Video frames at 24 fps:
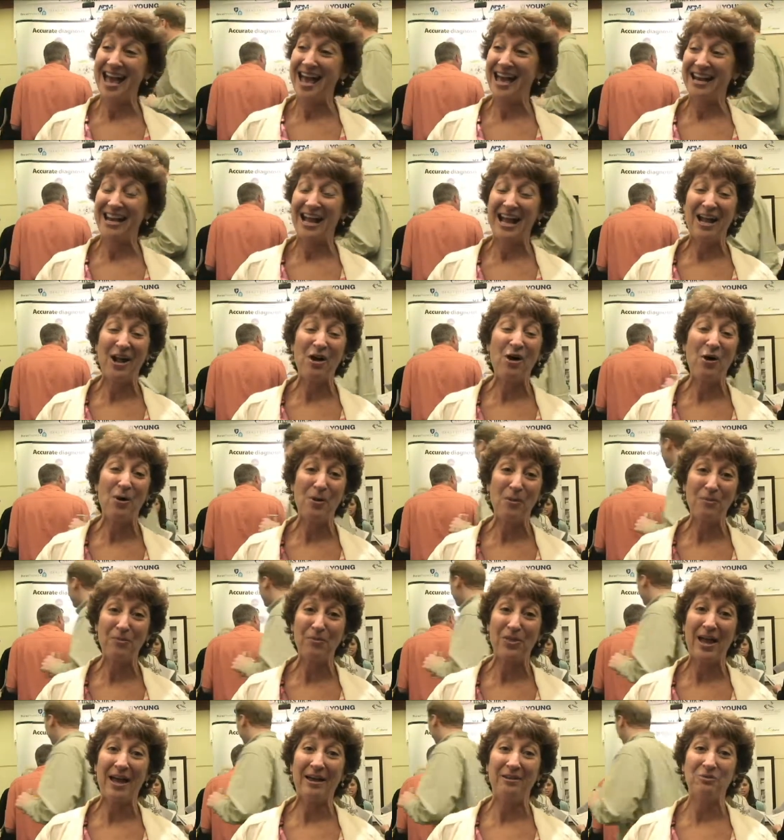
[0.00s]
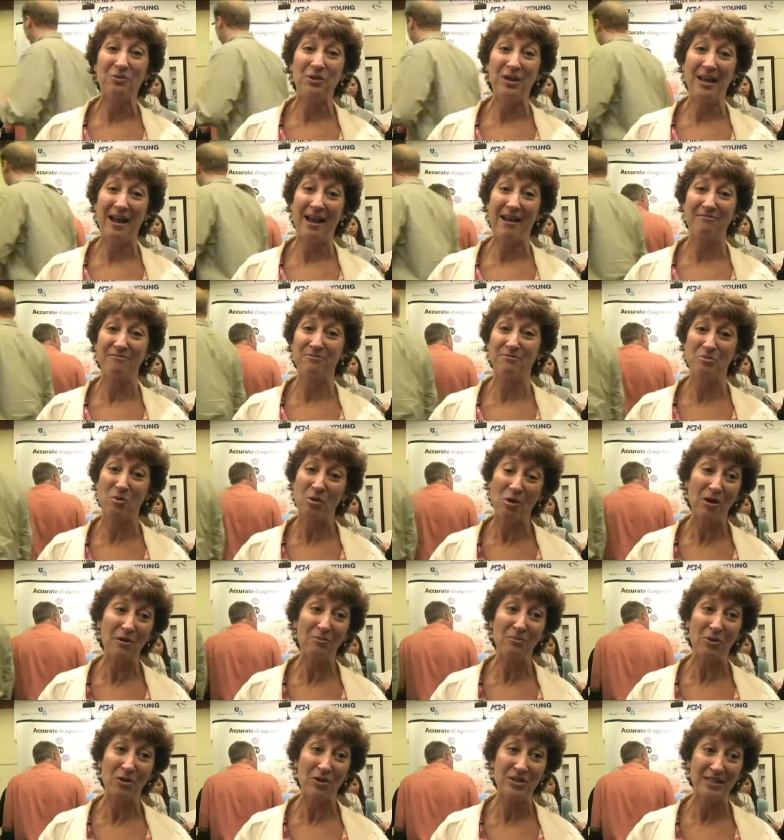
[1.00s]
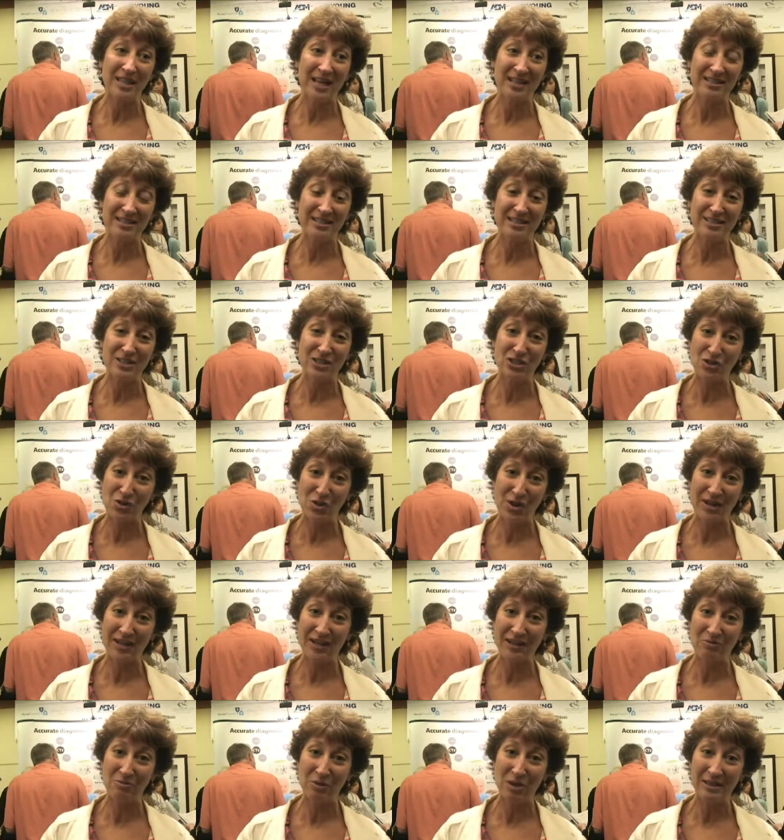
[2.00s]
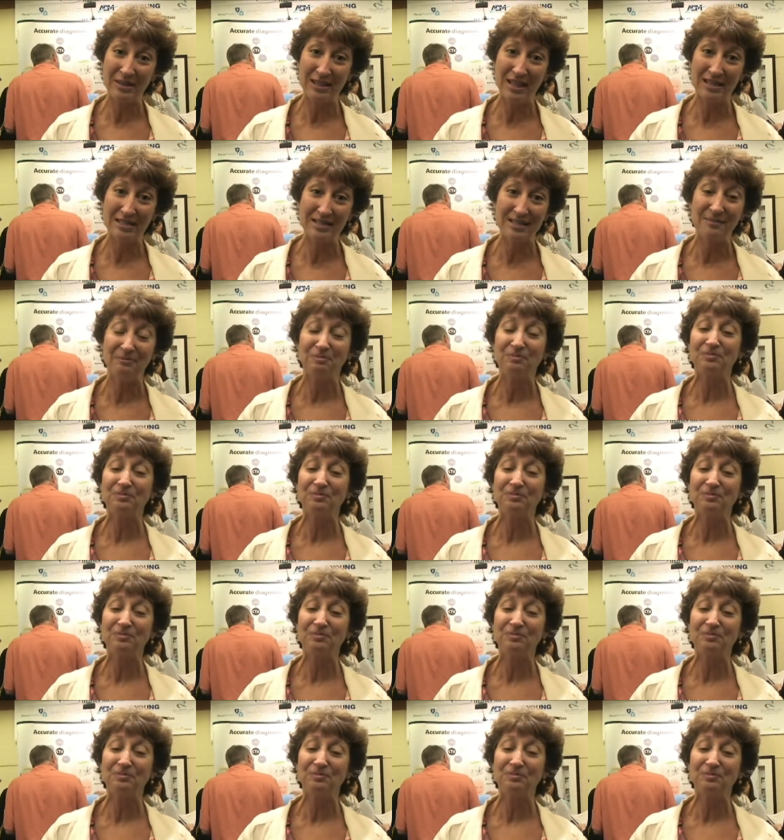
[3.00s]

and I hope that we have more and more dentists joining with us,